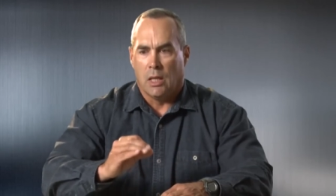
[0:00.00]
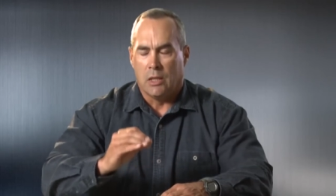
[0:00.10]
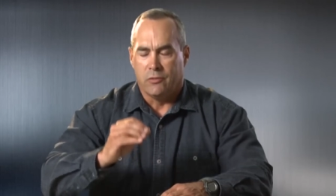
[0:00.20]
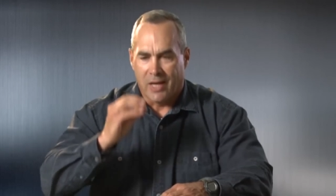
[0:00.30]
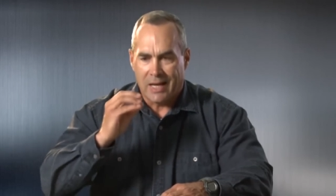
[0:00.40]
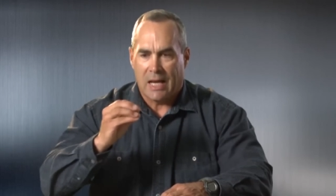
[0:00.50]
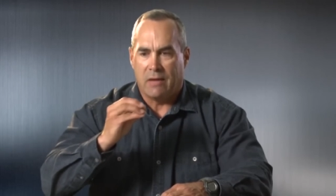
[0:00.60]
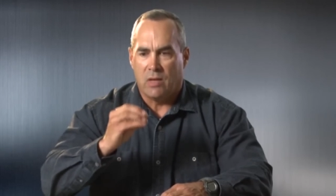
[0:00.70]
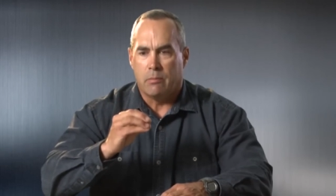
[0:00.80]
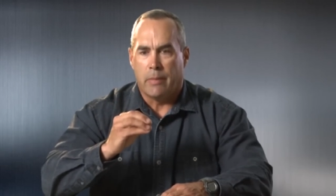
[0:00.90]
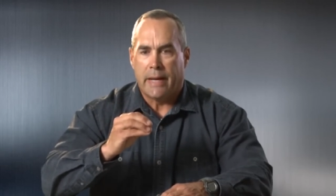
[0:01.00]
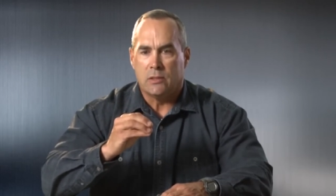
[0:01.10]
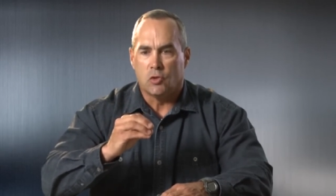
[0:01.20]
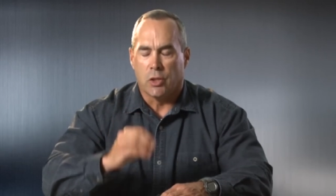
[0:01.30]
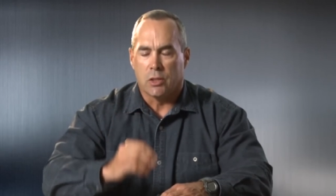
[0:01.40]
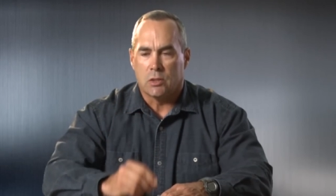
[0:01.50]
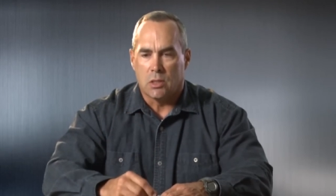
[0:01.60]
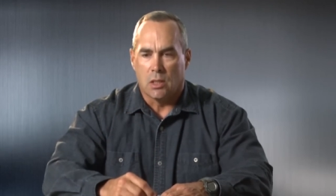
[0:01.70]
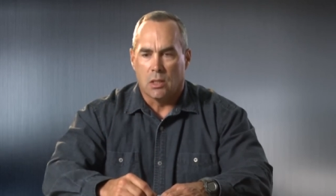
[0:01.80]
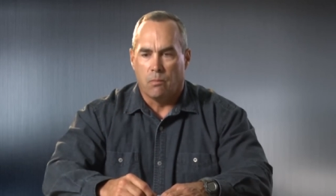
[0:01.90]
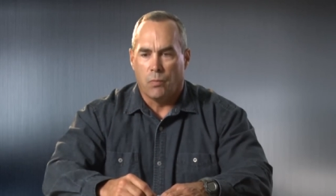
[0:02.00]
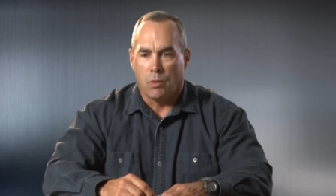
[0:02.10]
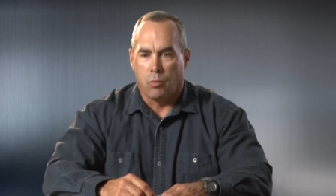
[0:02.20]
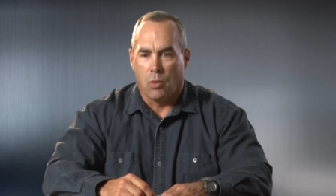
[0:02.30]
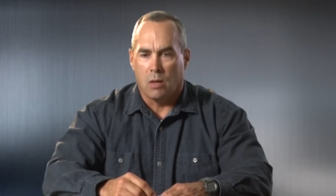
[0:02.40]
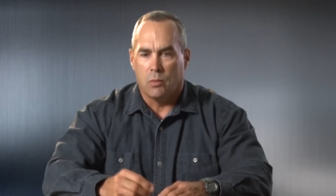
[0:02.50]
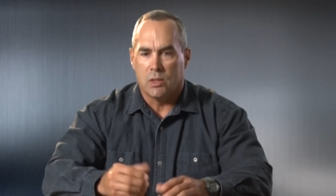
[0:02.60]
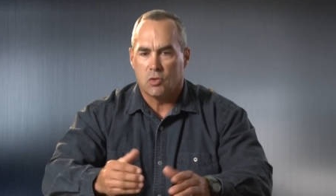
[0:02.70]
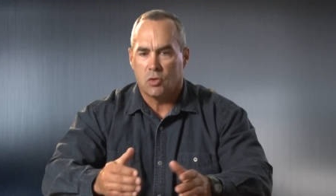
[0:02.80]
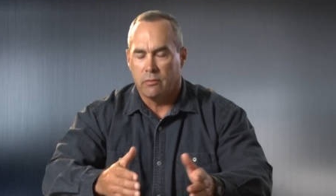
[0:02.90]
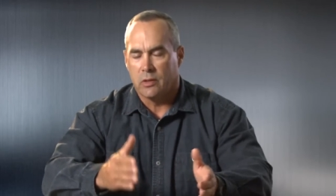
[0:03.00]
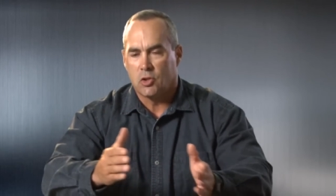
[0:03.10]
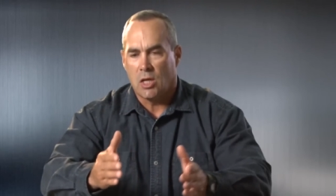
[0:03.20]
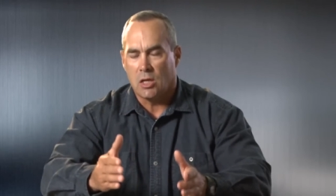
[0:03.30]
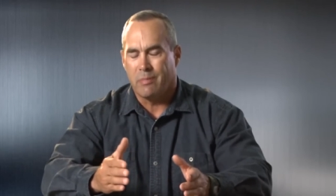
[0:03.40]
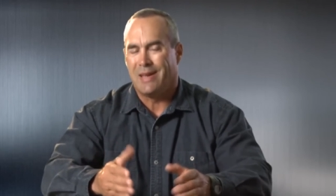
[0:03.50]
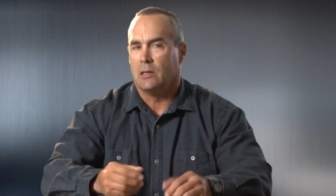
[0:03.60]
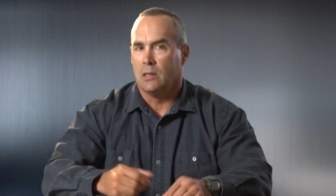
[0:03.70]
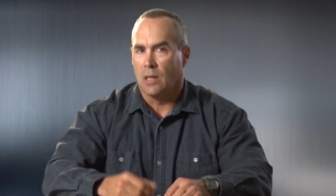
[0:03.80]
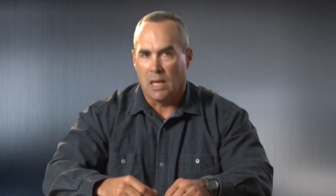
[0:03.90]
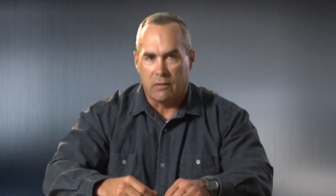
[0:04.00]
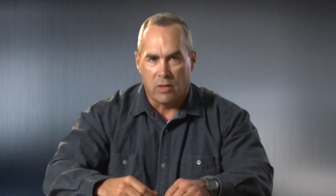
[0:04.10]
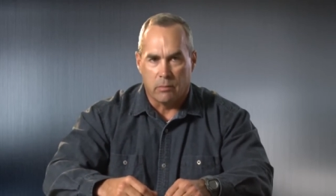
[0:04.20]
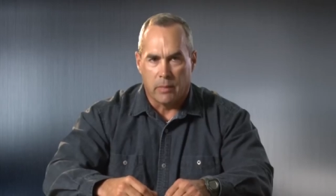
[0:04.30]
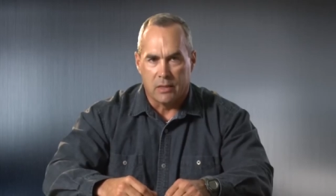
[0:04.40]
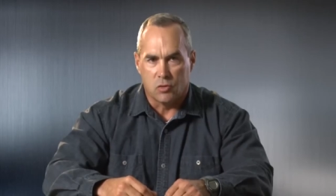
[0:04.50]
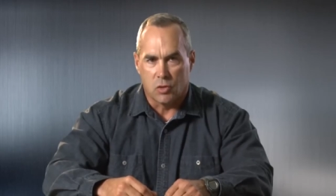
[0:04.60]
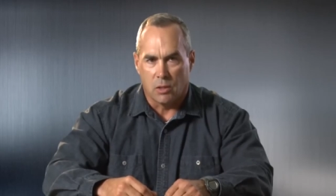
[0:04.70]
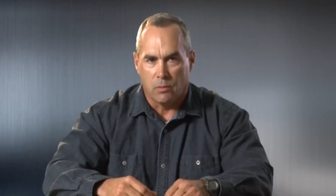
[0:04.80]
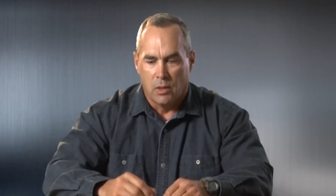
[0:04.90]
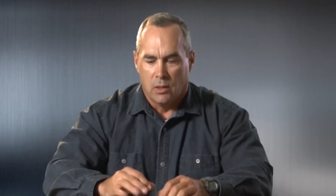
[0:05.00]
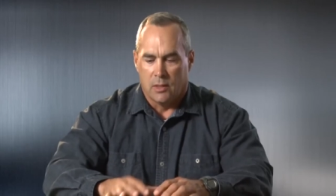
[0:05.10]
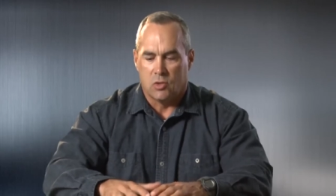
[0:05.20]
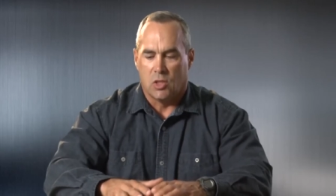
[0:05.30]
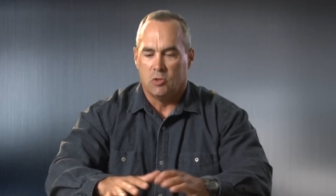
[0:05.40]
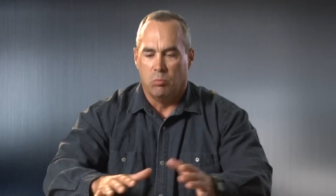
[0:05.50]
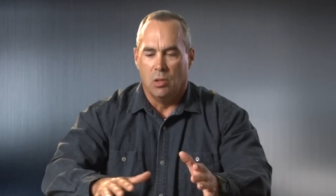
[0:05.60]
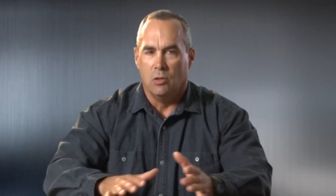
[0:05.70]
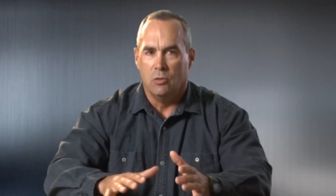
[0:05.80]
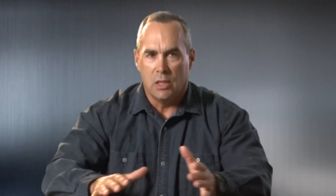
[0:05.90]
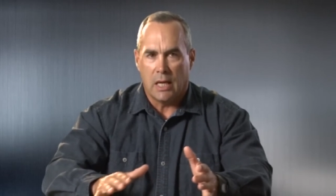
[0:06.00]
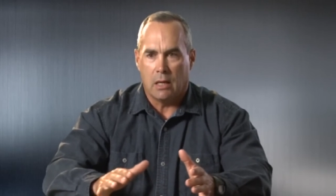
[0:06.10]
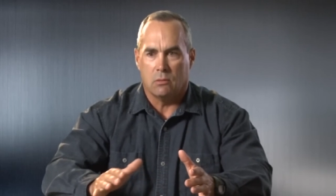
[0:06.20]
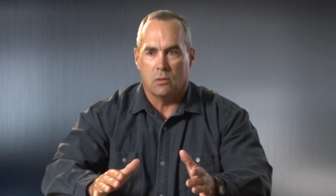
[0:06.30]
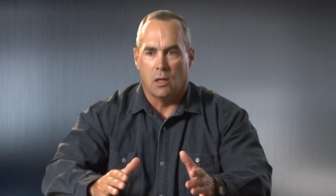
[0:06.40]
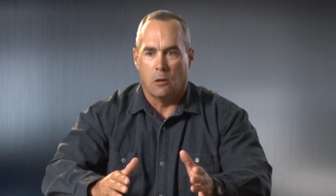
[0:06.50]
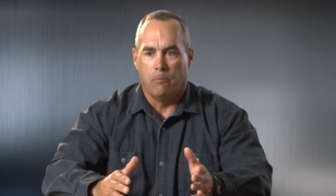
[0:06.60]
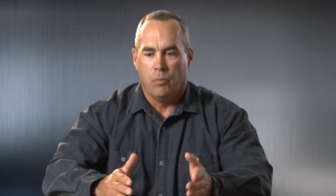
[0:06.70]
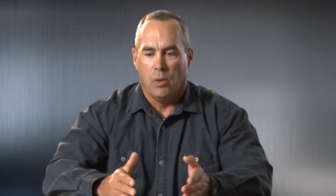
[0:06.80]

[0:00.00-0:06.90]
And you've got to have that mindset. The problem is some of our chain of command did not have that mindset. This thing's ballooning out now,